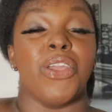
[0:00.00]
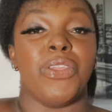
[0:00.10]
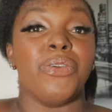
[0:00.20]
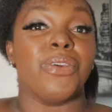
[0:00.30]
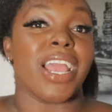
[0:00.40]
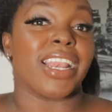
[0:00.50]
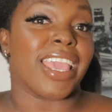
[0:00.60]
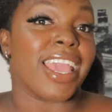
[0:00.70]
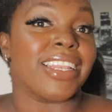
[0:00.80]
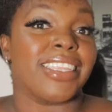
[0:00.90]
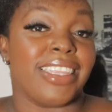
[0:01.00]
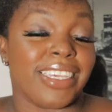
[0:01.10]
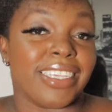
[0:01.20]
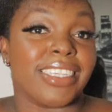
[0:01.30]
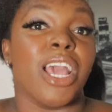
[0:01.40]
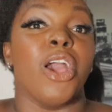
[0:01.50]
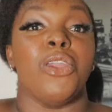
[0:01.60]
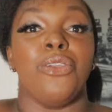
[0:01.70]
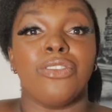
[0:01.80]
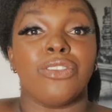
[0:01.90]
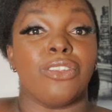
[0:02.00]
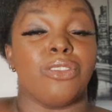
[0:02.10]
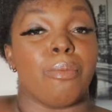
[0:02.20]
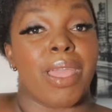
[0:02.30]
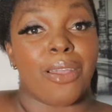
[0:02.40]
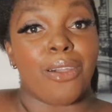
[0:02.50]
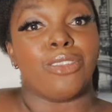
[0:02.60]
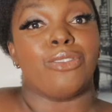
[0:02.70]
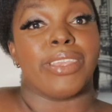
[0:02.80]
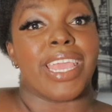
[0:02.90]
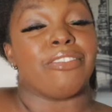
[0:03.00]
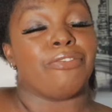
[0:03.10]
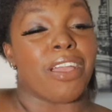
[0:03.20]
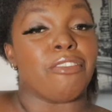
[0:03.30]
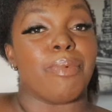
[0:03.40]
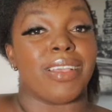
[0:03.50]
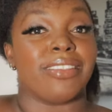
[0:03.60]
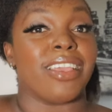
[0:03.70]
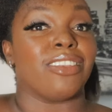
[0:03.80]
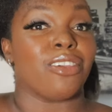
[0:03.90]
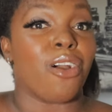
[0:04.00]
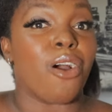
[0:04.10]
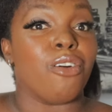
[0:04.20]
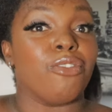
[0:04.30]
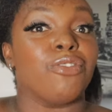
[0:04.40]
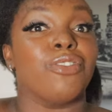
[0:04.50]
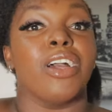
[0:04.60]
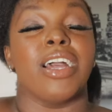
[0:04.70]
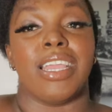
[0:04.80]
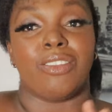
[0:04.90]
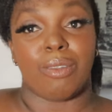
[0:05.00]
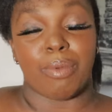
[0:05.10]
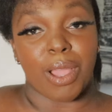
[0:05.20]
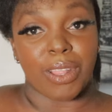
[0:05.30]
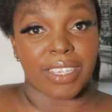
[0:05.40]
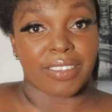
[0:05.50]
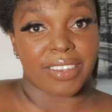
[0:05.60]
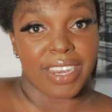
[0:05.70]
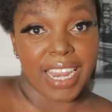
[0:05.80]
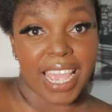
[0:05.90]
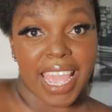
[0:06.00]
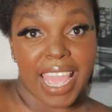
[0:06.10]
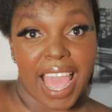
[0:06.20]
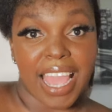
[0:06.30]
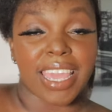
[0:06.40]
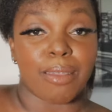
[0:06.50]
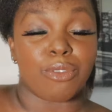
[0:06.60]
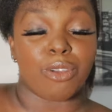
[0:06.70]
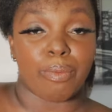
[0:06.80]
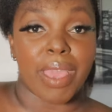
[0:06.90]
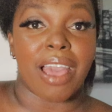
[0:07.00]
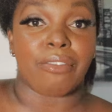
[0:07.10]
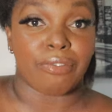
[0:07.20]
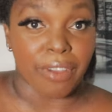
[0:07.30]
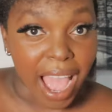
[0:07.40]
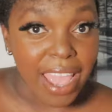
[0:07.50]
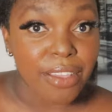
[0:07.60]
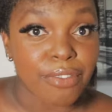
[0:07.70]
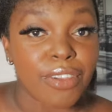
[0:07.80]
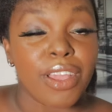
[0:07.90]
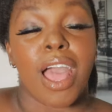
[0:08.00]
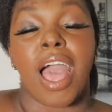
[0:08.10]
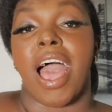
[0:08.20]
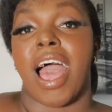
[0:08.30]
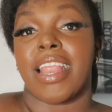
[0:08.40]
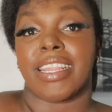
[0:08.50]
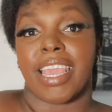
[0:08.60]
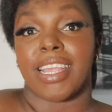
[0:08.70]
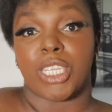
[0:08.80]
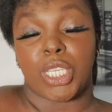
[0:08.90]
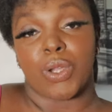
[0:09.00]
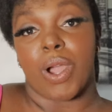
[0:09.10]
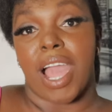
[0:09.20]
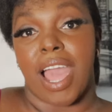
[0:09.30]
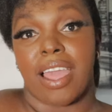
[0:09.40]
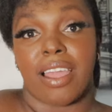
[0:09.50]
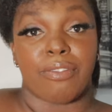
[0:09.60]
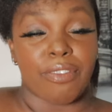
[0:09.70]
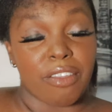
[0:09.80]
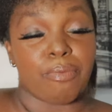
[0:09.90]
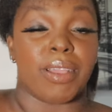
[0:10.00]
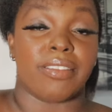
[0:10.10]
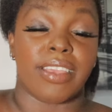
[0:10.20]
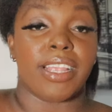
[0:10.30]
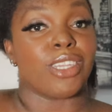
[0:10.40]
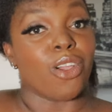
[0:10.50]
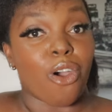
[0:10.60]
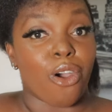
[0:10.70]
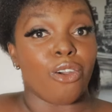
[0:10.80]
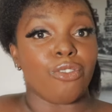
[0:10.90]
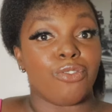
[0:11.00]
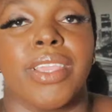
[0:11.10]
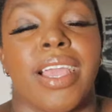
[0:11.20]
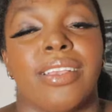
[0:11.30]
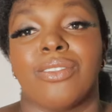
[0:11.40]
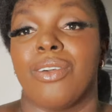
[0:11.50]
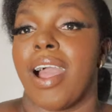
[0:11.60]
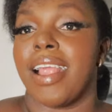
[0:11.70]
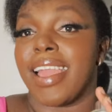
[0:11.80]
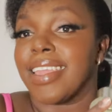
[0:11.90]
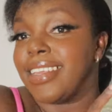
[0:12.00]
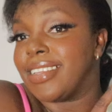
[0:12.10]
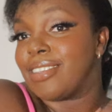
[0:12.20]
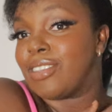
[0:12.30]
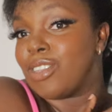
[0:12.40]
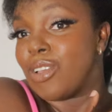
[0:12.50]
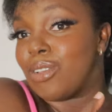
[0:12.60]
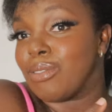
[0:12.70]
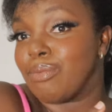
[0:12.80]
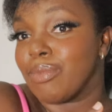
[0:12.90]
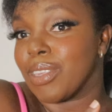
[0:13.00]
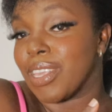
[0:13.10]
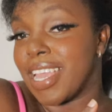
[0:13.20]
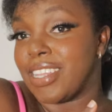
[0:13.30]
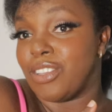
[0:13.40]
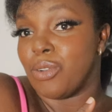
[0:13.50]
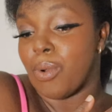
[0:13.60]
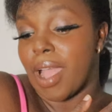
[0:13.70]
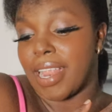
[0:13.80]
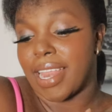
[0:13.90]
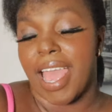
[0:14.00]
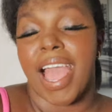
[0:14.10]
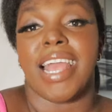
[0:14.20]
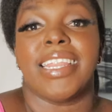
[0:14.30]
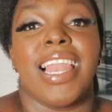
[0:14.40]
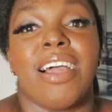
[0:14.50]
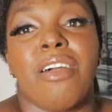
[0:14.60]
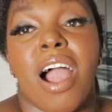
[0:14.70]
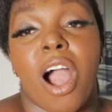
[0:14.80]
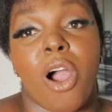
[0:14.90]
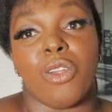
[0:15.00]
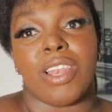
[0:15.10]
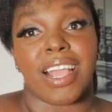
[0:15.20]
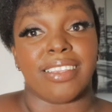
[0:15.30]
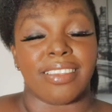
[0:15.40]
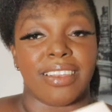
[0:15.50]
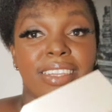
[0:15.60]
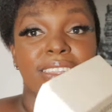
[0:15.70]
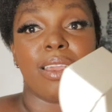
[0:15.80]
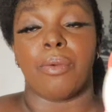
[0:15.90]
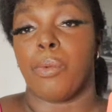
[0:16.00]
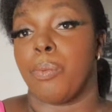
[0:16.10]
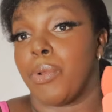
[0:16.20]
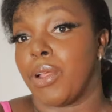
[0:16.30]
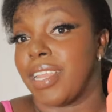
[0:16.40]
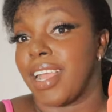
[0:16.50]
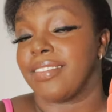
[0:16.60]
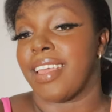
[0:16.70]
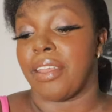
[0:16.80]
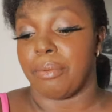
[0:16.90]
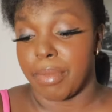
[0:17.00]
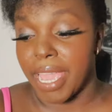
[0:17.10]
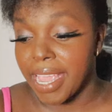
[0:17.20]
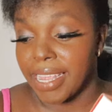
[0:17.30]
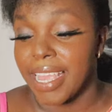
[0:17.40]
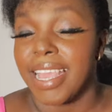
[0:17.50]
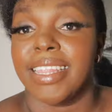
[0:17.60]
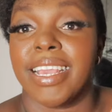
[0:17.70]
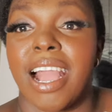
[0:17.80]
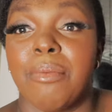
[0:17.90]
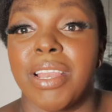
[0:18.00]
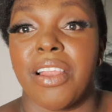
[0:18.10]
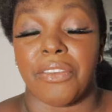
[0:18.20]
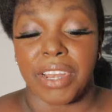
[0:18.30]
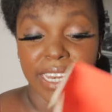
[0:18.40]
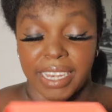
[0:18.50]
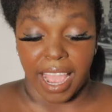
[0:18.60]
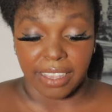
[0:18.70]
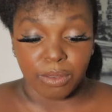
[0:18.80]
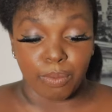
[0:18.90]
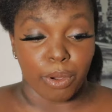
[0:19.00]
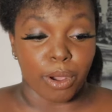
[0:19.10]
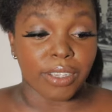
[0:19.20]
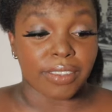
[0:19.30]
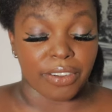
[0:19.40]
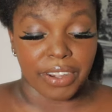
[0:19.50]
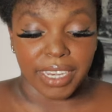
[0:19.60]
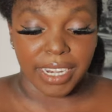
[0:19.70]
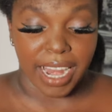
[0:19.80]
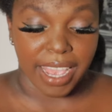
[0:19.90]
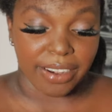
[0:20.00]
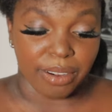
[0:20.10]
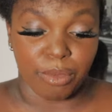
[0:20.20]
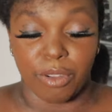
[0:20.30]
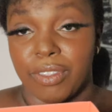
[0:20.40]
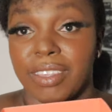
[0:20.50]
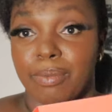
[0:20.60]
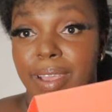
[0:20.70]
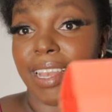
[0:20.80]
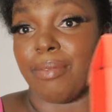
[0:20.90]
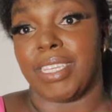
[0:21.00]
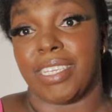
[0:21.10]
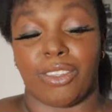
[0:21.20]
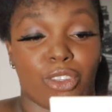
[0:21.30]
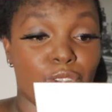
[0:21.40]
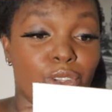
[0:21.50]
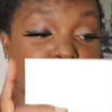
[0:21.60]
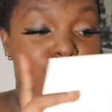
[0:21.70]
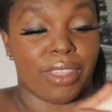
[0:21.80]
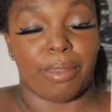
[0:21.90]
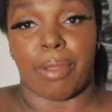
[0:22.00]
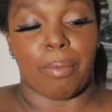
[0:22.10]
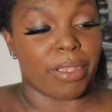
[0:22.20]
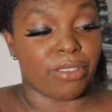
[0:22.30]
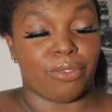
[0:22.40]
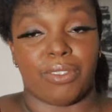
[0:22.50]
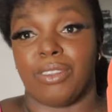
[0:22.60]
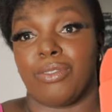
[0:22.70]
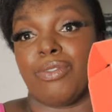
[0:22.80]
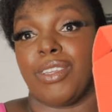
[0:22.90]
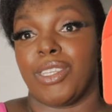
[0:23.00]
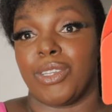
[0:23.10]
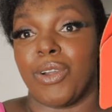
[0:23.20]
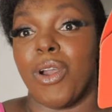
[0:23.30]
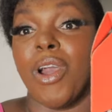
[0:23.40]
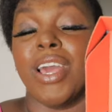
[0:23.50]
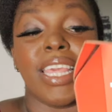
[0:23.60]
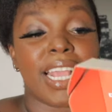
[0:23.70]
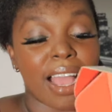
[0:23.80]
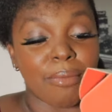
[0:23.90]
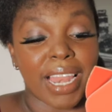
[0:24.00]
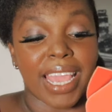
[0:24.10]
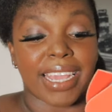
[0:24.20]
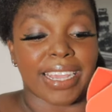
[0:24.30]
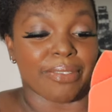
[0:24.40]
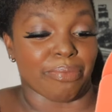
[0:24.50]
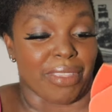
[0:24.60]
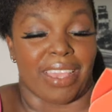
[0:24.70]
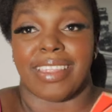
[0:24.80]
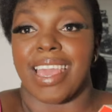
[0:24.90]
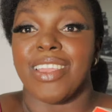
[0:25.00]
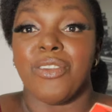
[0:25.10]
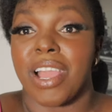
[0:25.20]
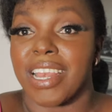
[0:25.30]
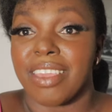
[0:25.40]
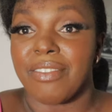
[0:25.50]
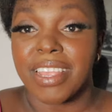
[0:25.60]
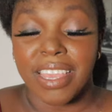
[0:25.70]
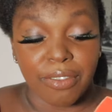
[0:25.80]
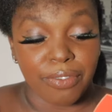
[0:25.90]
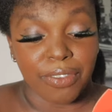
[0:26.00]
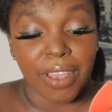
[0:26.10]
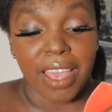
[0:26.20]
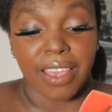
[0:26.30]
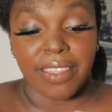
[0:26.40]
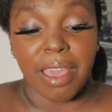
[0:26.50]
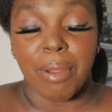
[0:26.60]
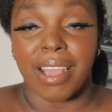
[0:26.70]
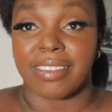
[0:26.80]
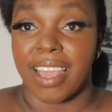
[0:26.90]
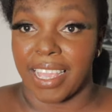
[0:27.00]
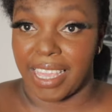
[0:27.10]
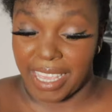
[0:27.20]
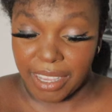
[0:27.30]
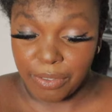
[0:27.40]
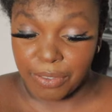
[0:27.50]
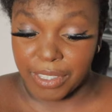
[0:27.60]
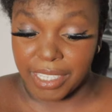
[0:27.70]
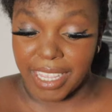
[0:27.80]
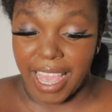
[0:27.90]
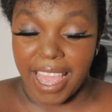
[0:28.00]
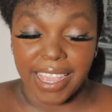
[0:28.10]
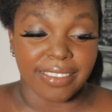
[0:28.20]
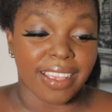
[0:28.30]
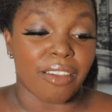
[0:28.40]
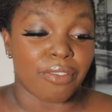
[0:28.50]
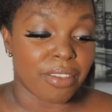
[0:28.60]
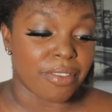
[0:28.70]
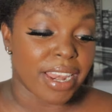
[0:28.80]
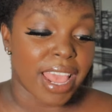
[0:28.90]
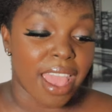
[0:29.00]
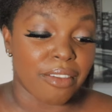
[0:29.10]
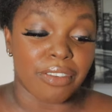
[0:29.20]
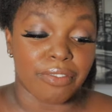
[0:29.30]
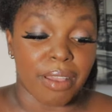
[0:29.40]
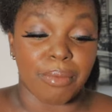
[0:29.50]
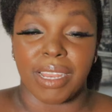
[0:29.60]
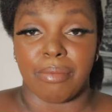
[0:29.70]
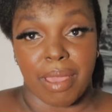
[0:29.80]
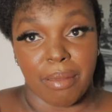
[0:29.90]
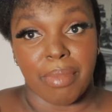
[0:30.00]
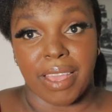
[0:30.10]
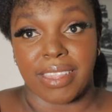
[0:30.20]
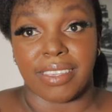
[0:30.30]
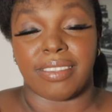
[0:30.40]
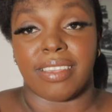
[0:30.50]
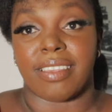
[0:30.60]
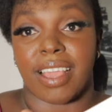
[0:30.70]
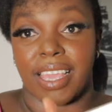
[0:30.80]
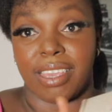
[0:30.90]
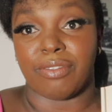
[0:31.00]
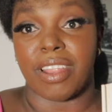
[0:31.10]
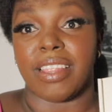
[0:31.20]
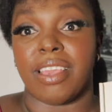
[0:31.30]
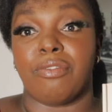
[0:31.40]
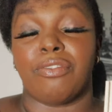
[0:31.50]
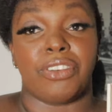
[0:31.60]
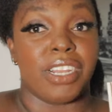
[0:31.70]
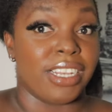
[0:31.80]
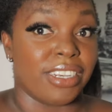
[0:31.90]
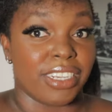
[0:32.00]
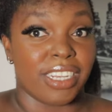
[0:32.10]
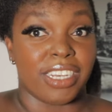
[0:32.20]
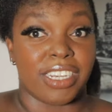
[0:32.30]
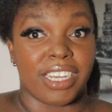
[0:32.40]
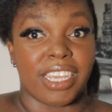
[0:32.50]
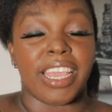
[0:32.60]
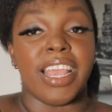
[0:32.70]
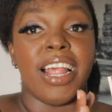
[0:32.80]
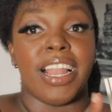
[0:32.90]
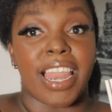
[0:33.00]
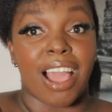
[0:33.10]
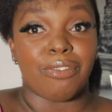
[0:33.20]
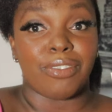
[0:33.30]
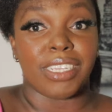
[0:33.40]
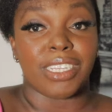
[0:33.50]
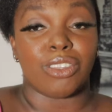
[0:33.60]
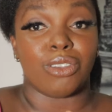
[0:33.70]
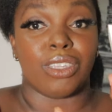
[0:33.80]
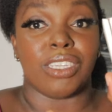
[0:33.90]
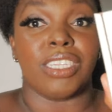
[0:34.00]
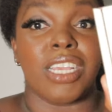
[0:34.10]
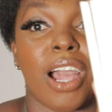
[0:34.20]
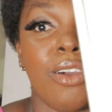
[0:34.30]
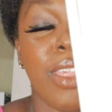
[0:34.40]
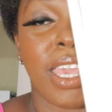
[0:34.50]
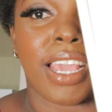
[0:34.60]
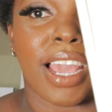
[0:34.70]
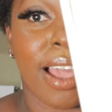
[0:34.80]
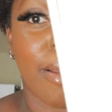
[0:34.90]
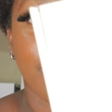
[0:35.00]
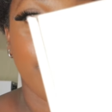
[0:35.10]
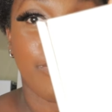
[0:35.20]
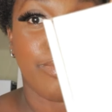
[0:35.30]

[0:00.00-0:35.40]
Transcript: You can get this. Use also my code to get five percent off. It will be on the screen here, Kemunto Bear five, and get you uh, five percent off. Yeah, so I like it. So get you one, and I love how luxury the products are made. They come in a really nice box. Already like remove this, but let me just show you for the purpose of this video. They come like the, you can even give them as a gift, guys. I've given every family member this as a gift and they've really really really loved it. So this is how they come.